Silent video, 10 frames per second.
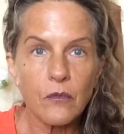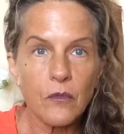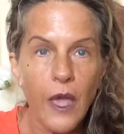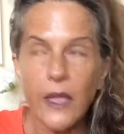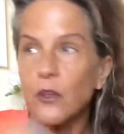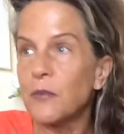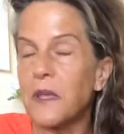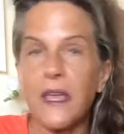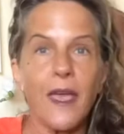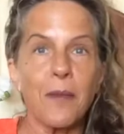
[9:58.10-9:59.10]
I could
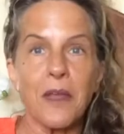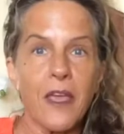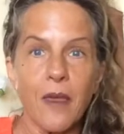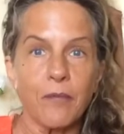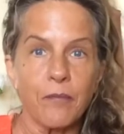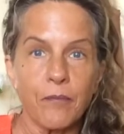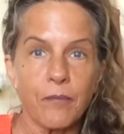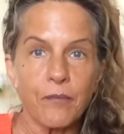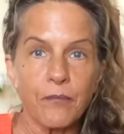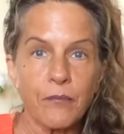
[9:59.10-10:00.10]
meet Eminem
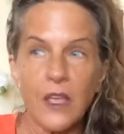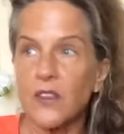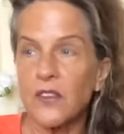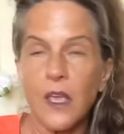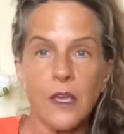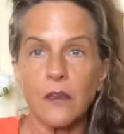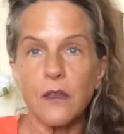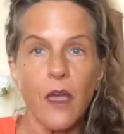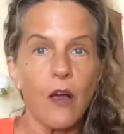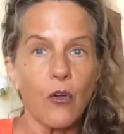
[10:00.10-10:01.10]
and say,
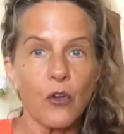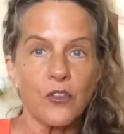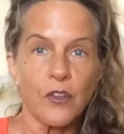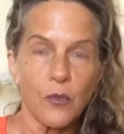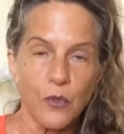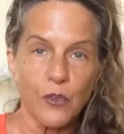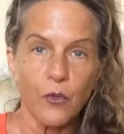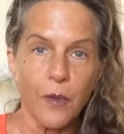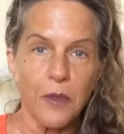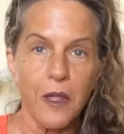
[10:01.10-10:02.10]
yeah, I'll go to dinner with you,
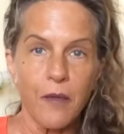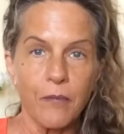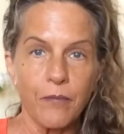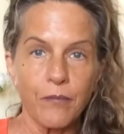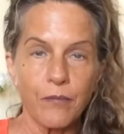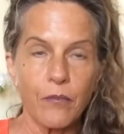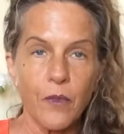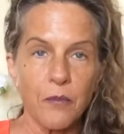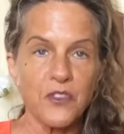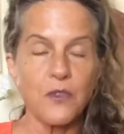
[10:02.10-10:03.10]
Eminem, Mr.